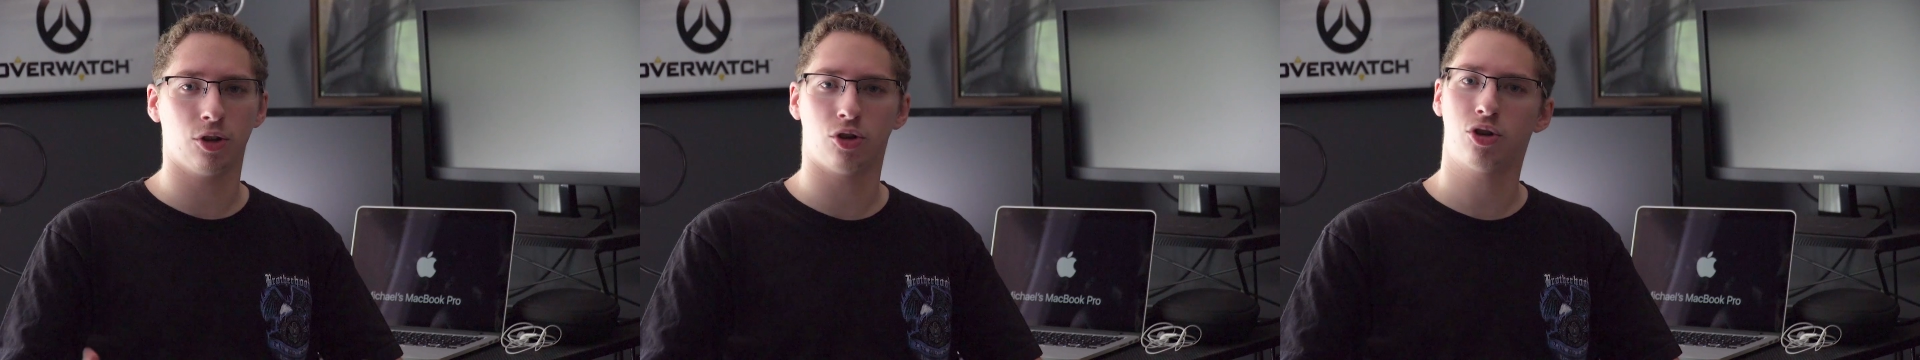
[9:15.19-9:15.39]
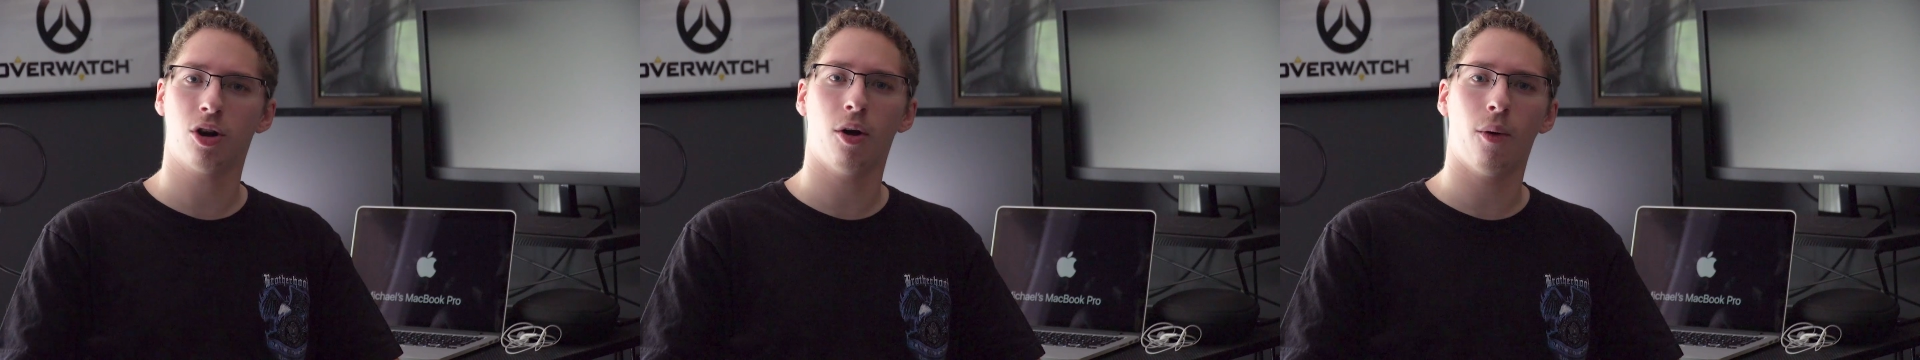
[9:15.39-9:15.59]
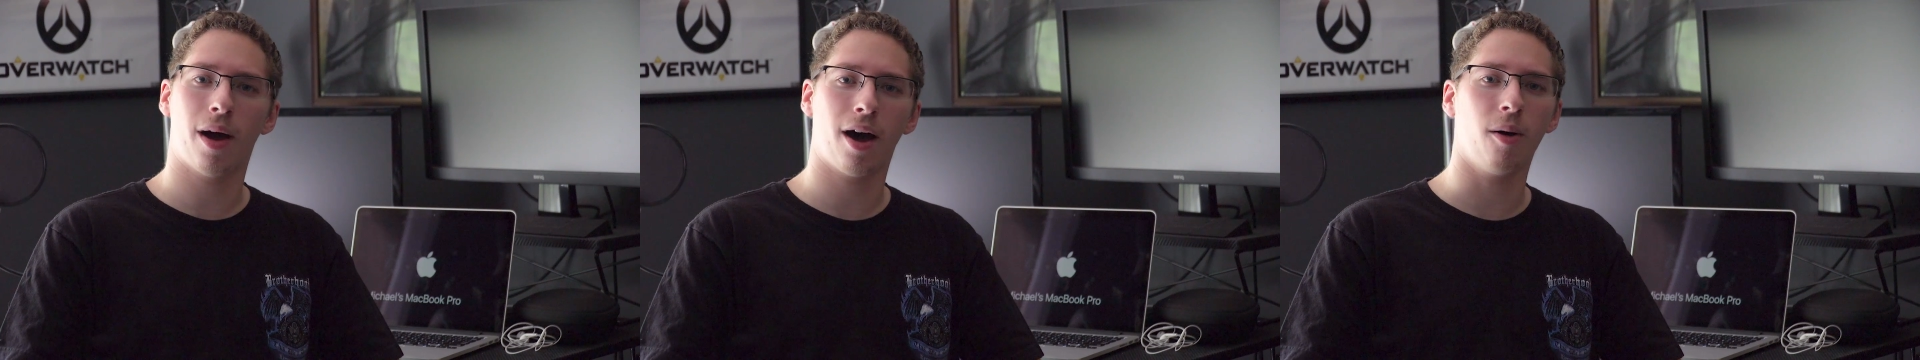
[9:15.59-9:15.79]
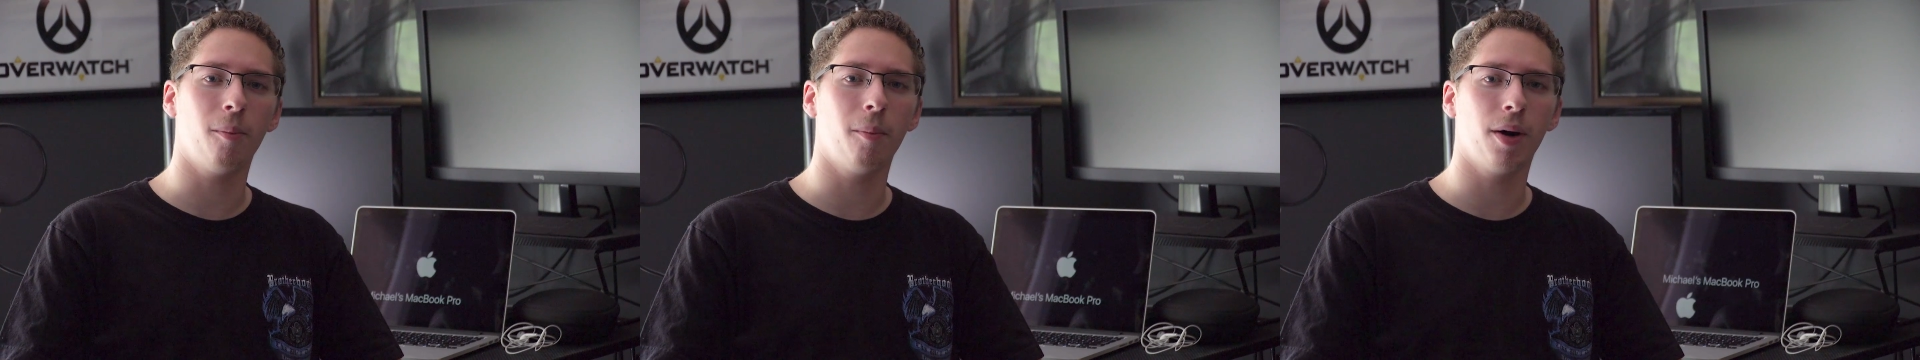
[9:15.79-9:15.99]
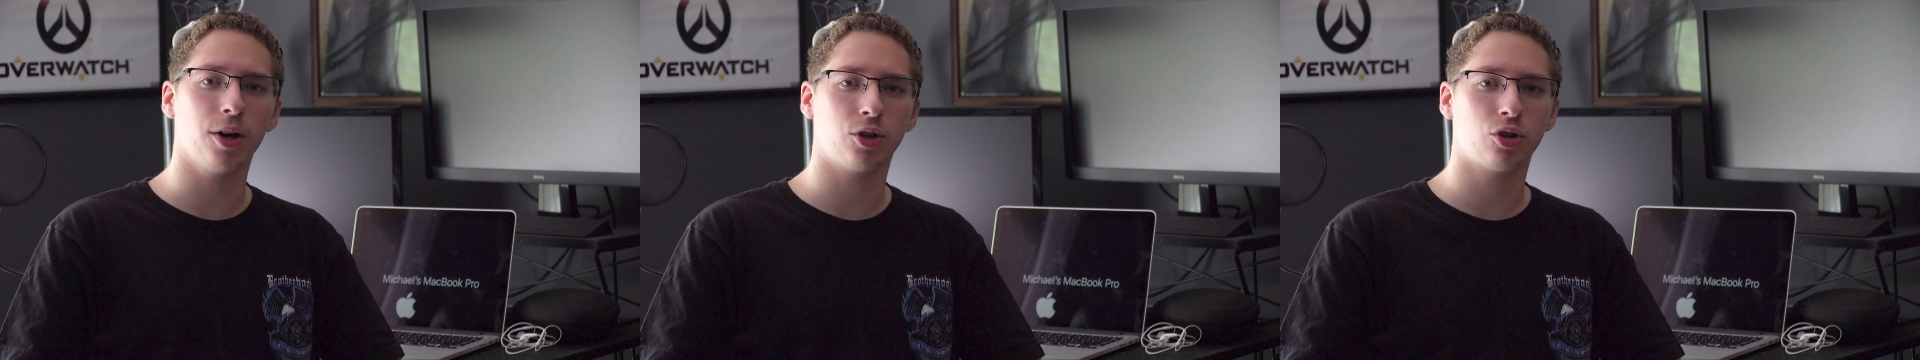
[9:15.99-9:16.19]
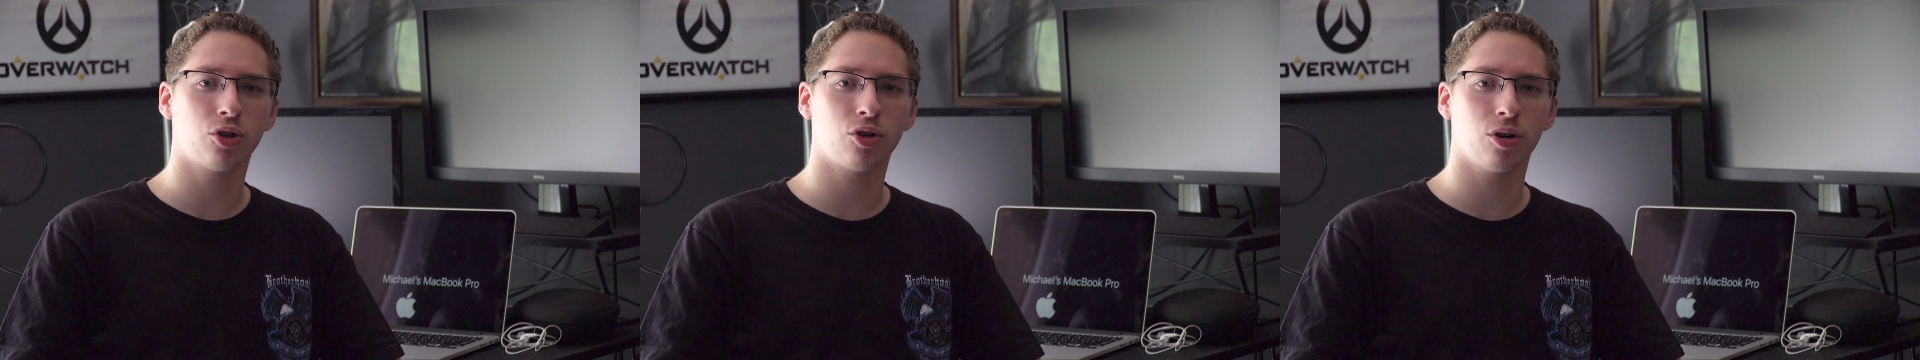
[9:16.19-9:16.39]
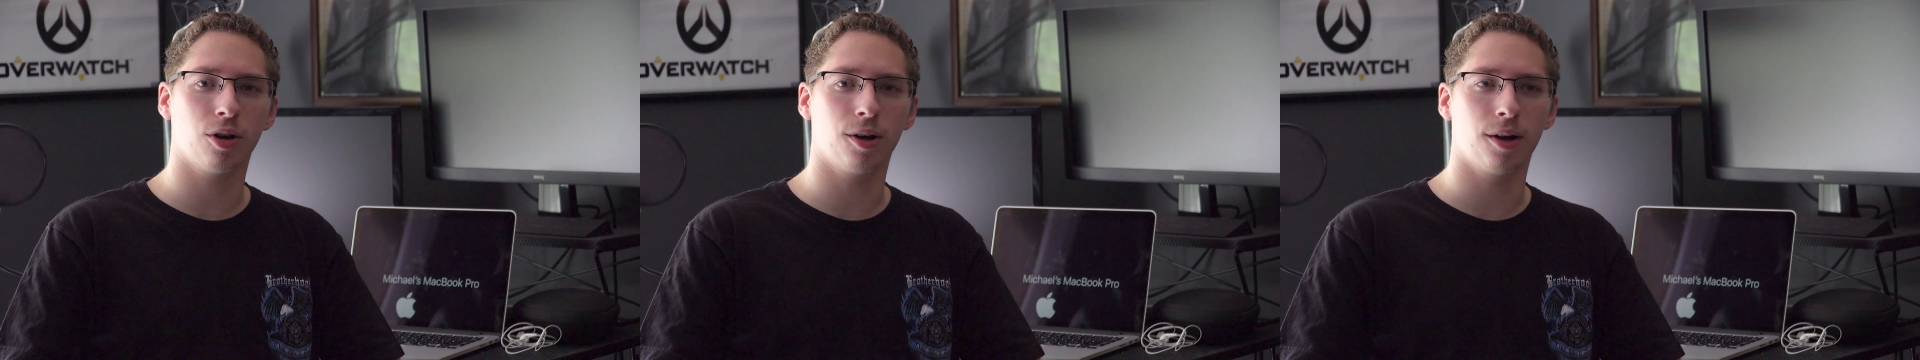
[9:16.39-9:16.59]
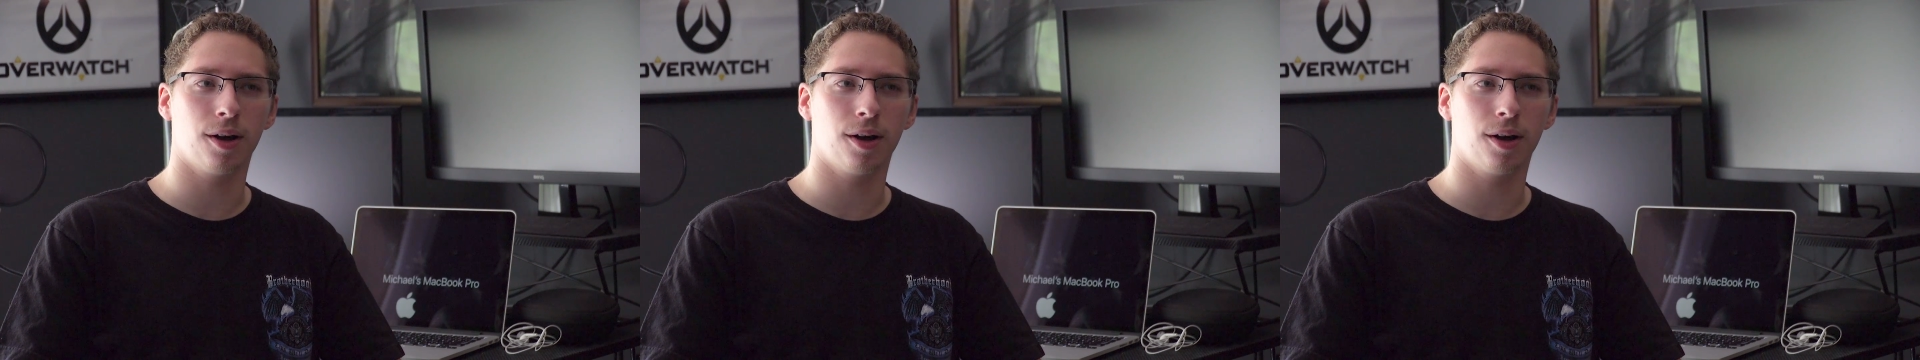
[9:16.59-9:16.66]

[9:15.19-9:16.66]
to show how much